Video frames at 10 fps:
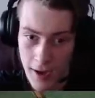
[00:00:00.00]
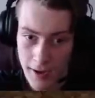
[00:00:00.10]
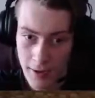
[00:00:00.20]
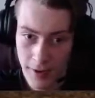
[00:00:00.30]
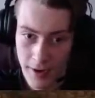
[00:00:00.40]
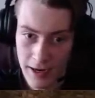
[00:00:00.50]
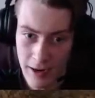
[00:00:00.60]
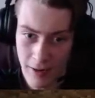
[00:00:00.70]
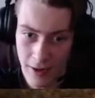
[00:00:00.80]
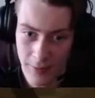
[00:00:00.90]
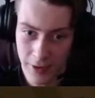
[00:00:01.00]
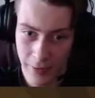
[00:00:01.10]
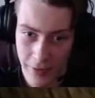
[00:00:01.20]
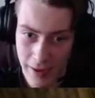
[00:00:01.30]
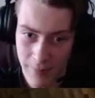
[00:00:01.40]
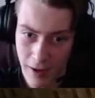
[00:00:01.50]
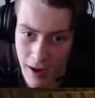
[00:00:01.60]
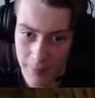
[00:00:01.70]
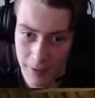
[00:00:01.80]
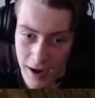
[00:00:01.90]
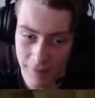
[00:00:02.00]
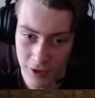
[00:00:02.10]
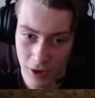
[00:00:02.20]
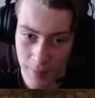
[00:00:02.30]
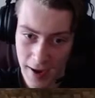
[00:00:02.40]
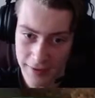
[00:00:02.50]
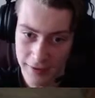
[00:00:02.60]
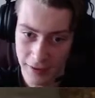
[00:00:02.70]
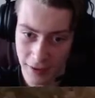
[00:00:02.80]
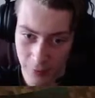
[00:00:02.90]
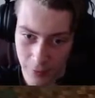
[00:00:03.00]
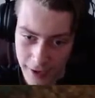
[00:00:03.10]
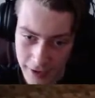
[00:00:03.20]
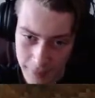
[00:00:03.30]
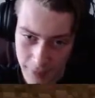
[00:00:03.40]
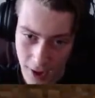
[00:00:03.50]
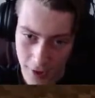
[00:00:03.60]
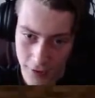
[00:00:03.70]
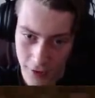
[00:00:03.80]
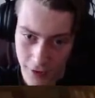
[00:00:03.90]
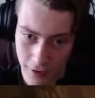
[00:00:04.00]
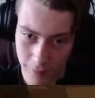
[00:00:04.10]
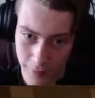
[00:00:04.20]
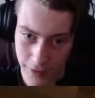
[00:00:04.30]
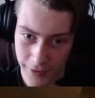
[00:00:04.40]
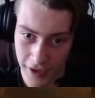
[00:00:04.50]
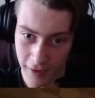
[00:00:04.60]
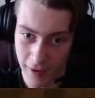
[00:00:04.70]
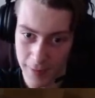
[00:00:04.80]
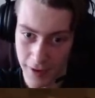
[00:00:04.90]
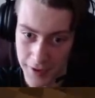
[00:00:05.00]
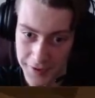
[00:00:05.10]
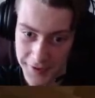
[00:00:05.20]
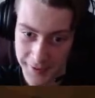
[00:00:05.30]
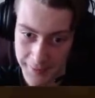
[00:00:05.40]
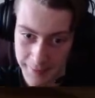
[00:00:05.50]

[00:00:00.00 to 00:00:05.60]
Anyway, now that I'm done with that, I'm gonna have to go back to the grindy process of building up my base.